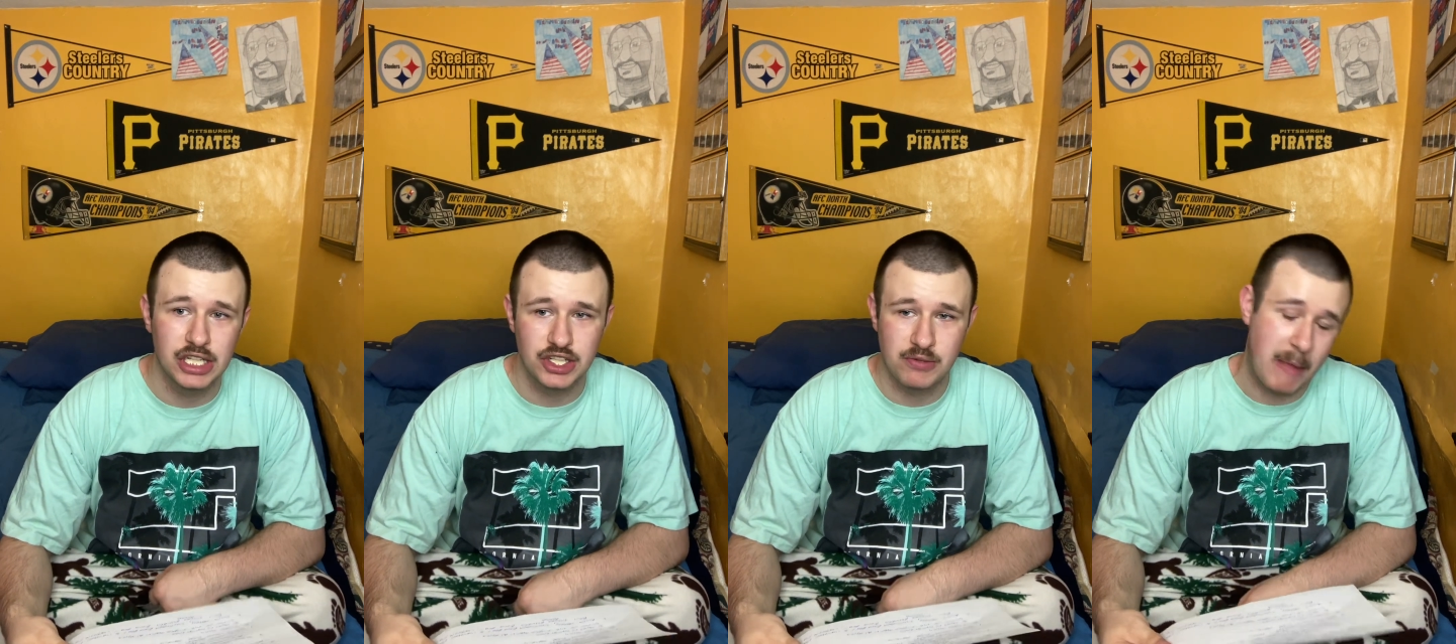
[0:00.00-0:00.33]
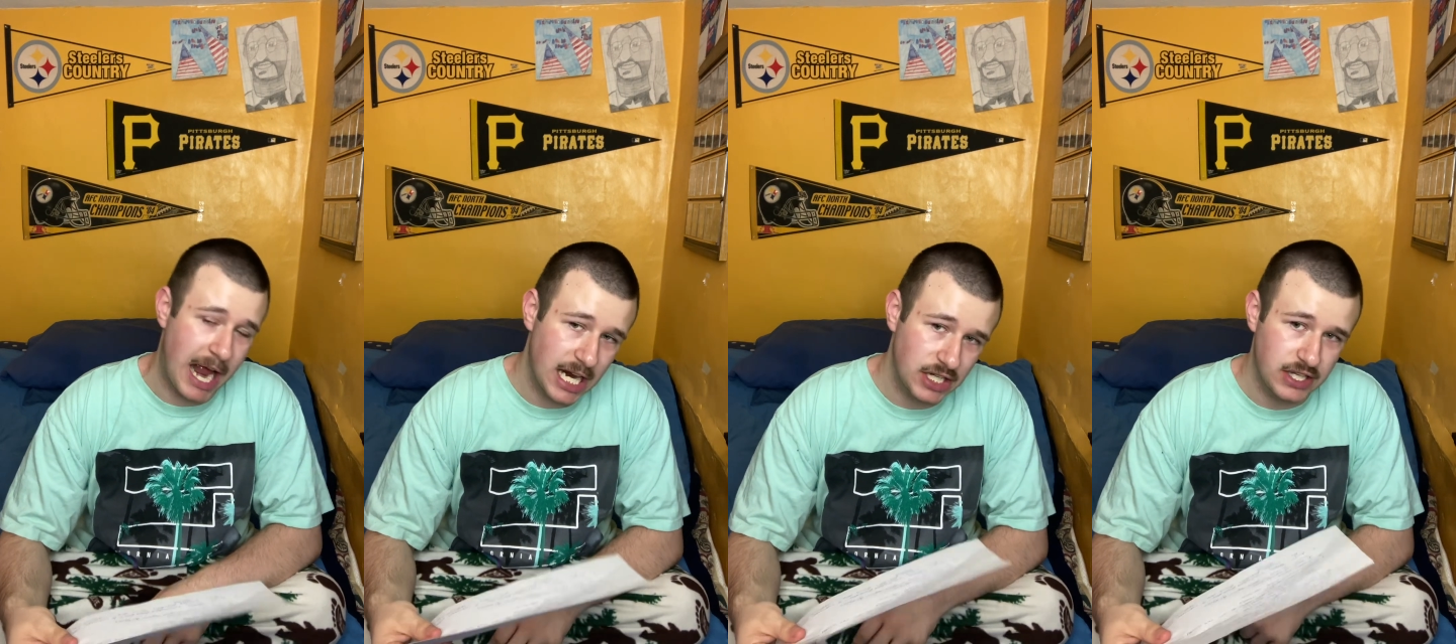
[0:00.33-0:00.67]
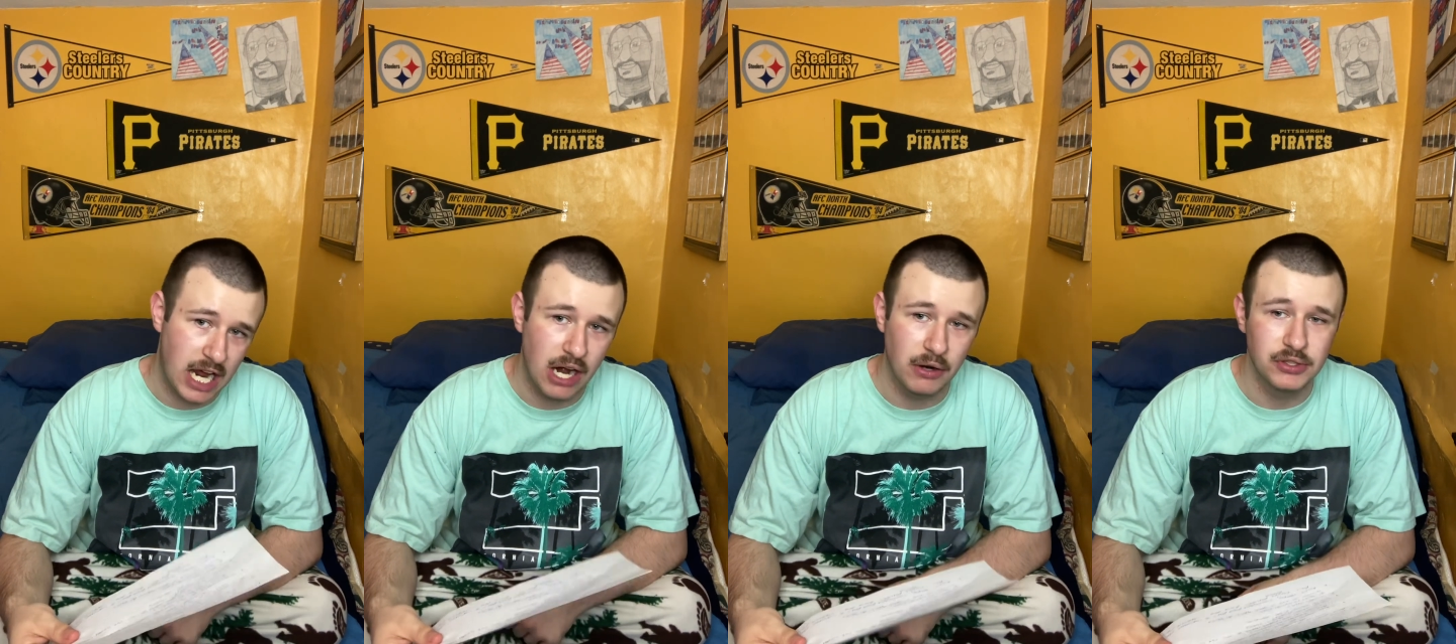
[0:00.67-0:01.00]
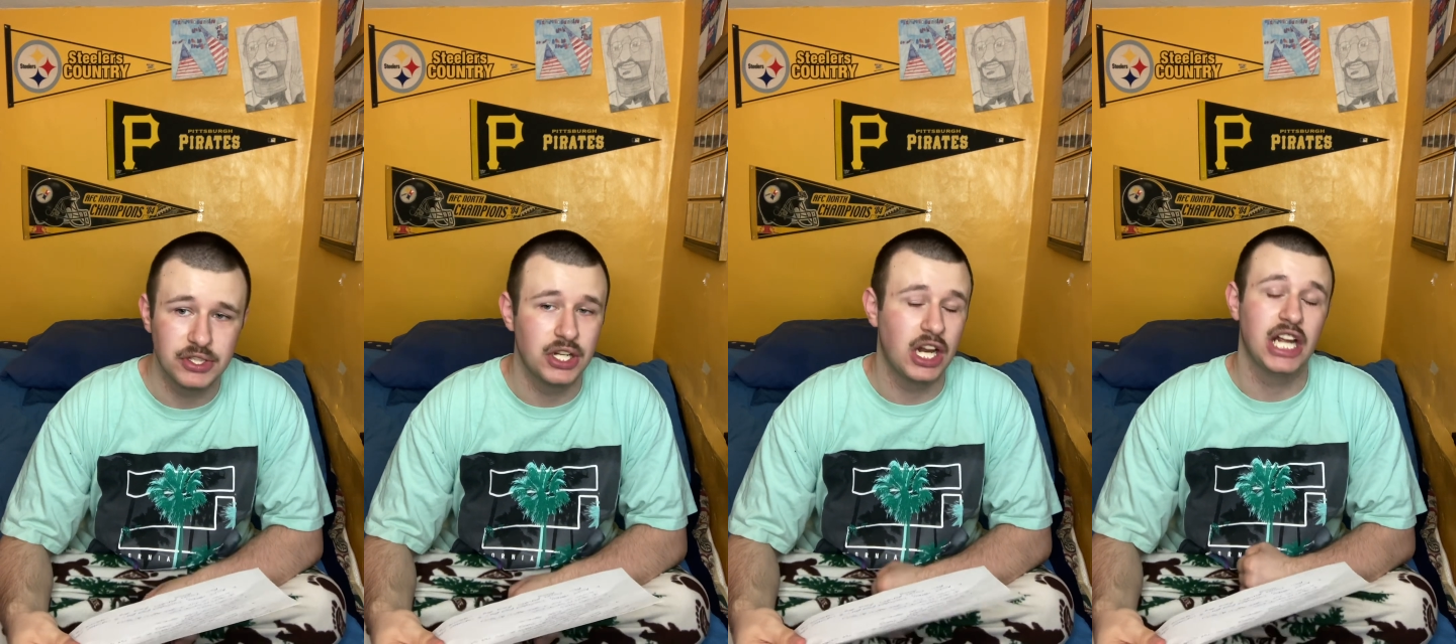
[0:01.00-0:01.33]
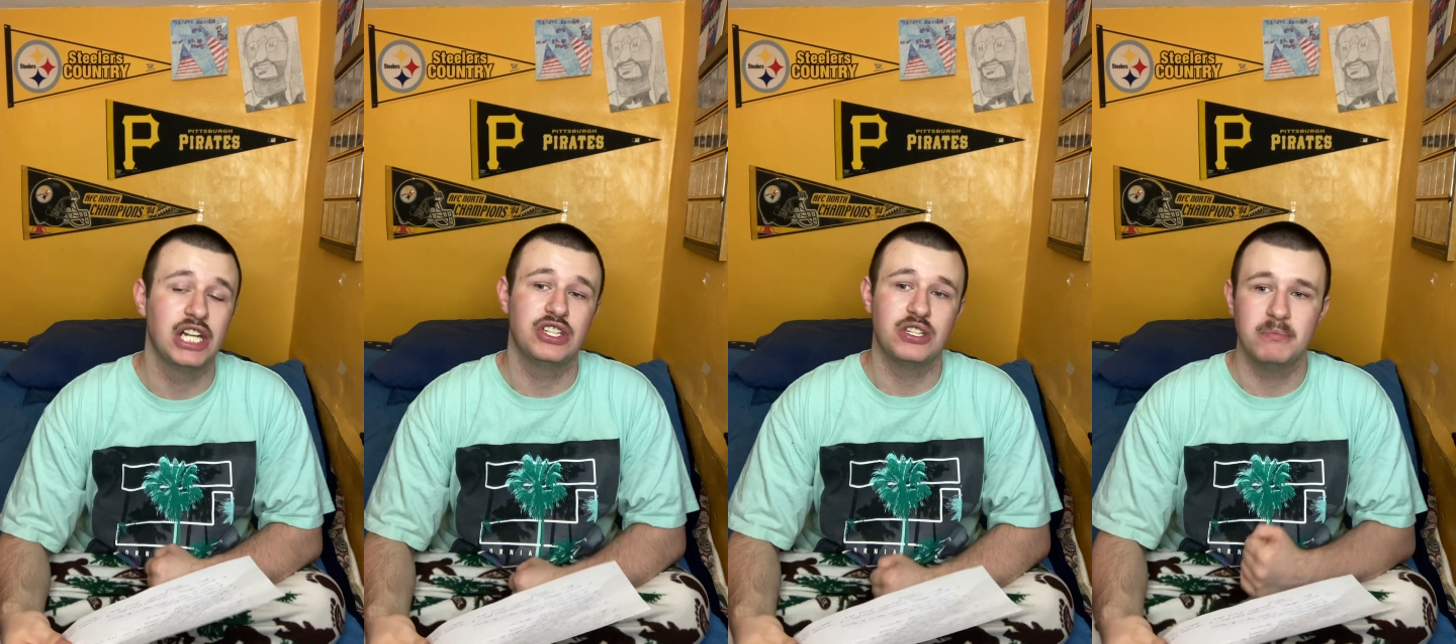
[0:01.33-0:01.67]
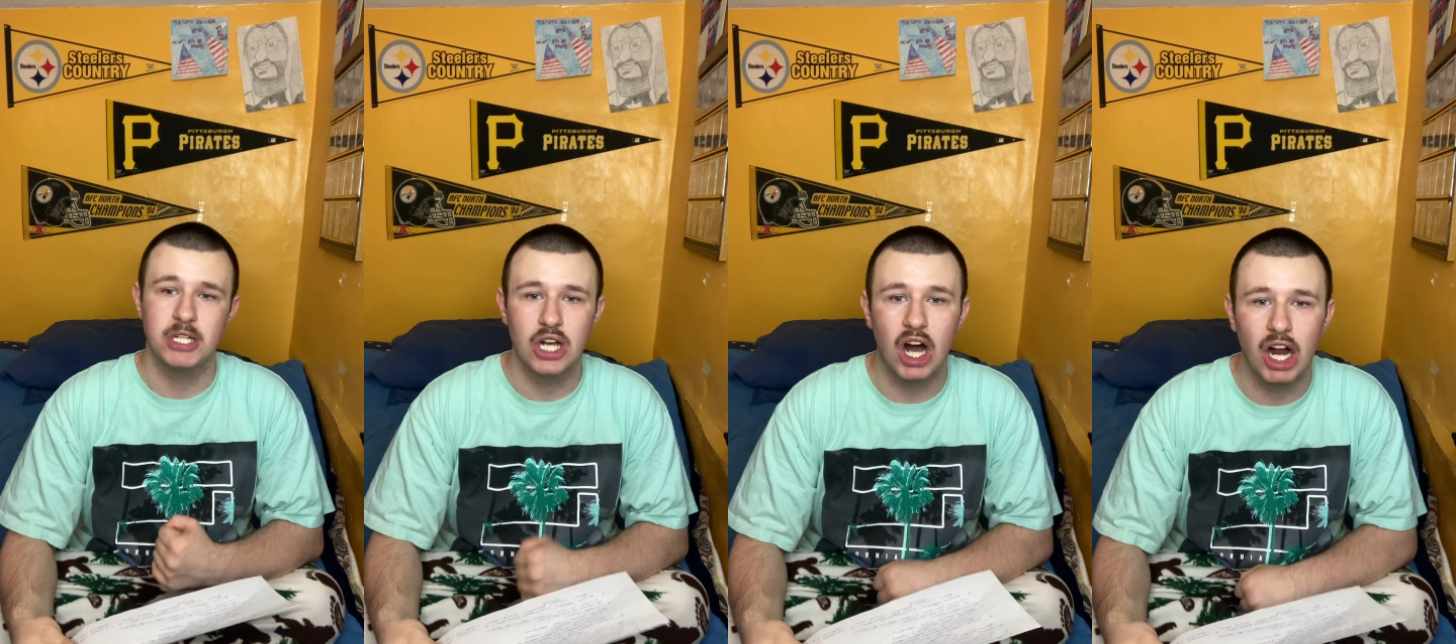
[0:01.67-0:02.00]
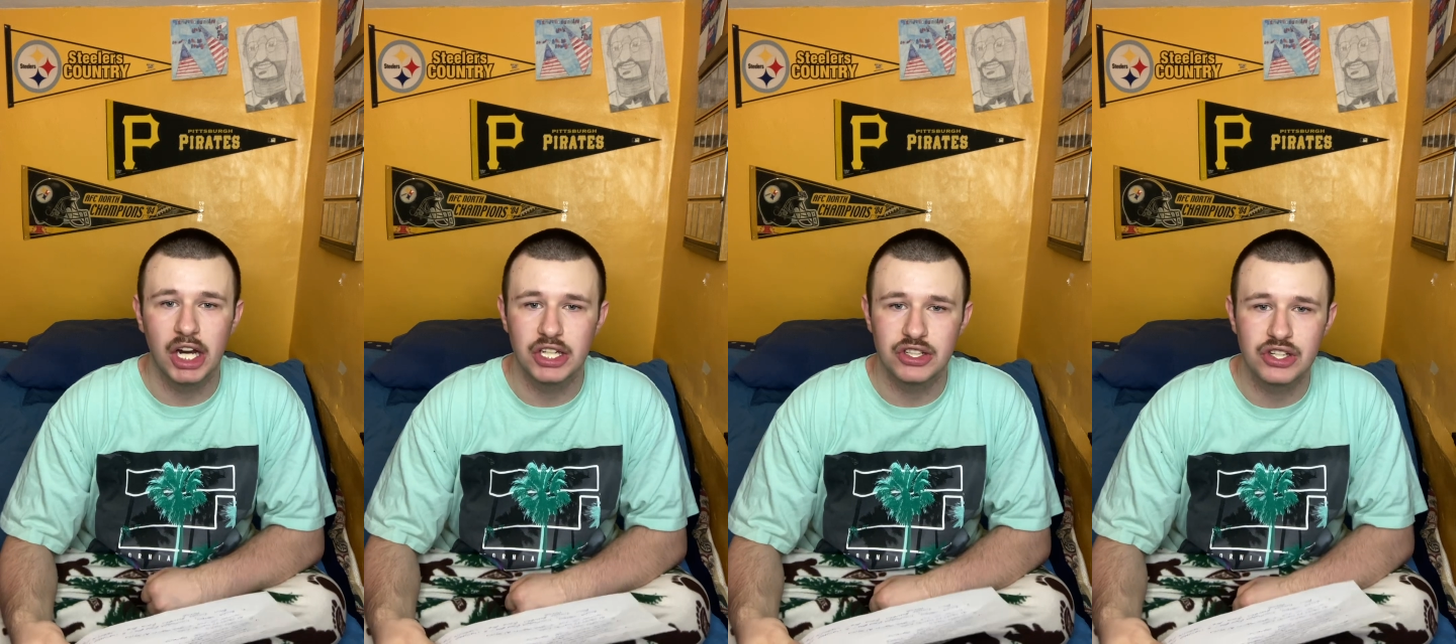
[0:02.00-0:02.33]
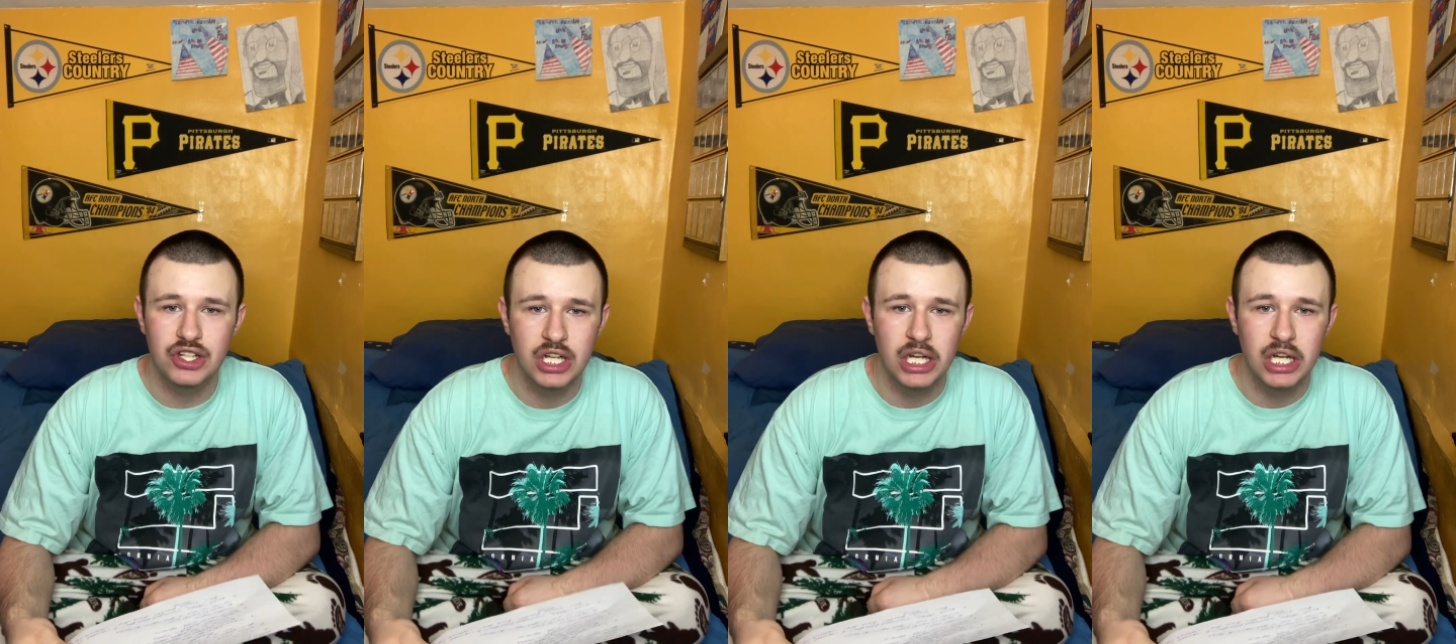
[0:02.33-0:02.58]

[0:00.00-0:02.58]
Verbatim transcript: SmackDown tonight, to be honest.